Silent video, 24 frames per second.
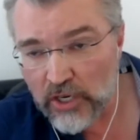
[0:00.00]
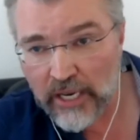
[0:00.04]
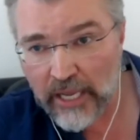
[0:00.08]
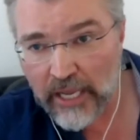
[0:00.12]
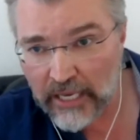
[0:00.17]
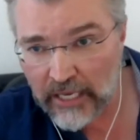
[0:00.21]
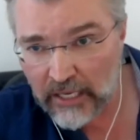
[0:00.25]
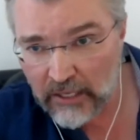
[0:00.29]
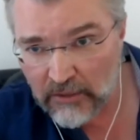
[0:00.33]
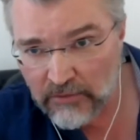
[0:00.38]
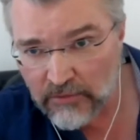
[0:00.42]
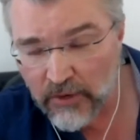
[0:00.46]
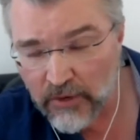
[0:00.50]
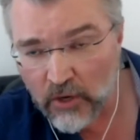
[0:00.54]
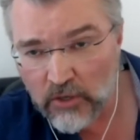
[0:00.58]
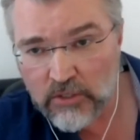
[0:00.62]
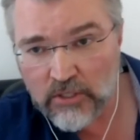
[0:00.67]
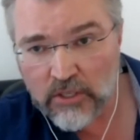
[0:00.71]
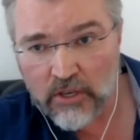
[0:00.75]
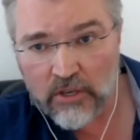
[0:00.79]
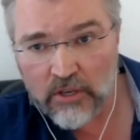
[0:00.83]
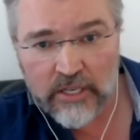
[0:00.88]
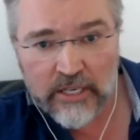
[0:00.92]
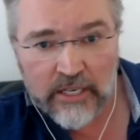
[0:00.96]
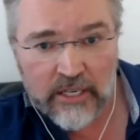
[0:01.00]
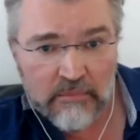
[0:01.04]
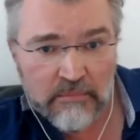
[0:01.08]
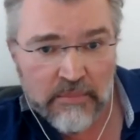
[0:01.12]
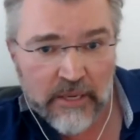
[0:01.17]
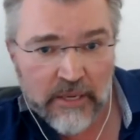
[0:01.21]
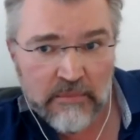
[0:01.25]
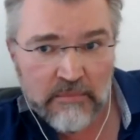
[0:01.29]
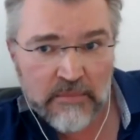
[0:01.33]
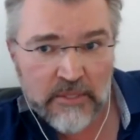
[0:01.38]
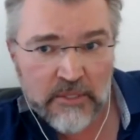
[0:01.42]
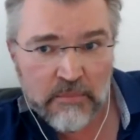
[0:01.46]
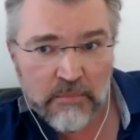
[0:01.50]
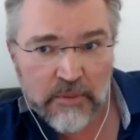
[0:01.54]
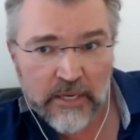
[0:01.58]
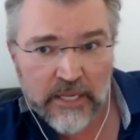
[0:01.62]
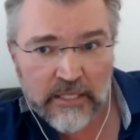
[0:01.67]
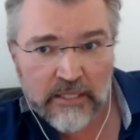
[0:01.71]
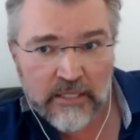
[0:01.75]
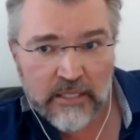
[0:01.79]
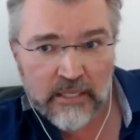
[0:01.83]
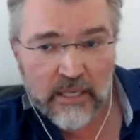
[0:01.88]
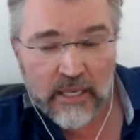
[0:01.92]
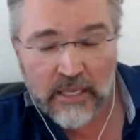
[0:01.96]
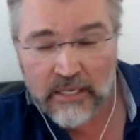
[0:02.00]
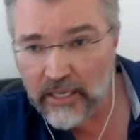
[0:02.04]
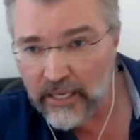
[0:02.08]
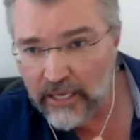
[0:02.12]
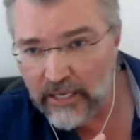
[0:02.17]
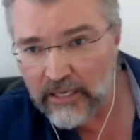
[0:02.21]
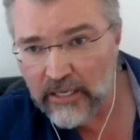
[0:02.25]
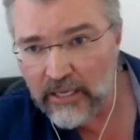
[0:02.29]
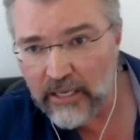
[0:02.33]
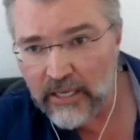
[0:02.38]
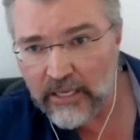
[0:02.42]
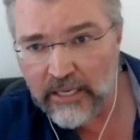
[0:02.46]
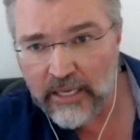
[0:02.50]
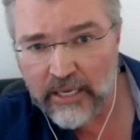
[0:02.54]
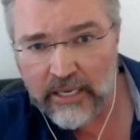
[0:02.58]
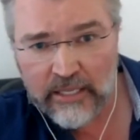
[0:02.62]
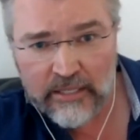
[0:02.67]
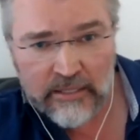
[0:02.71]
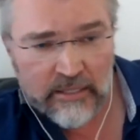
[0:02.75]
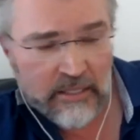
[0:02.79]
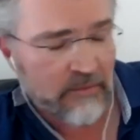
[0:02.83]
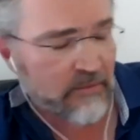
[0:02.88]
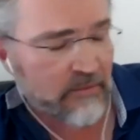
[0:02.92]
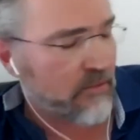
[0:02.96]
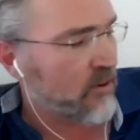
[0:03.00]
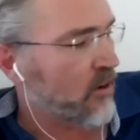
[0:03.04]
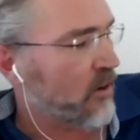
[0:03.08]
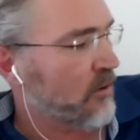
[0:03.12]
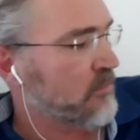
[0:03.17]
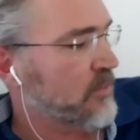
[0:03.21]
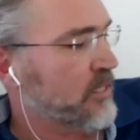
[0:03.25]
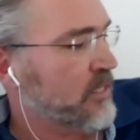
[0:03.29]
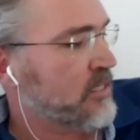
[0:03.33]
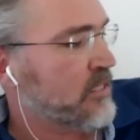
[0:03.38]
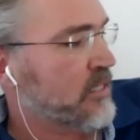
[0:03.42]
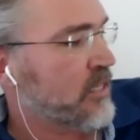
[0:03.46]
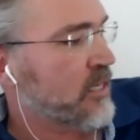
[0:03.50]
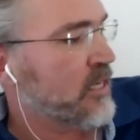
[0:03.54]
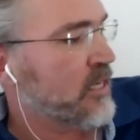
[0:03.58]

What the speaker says: like a photon in a beam split, in an interferometer,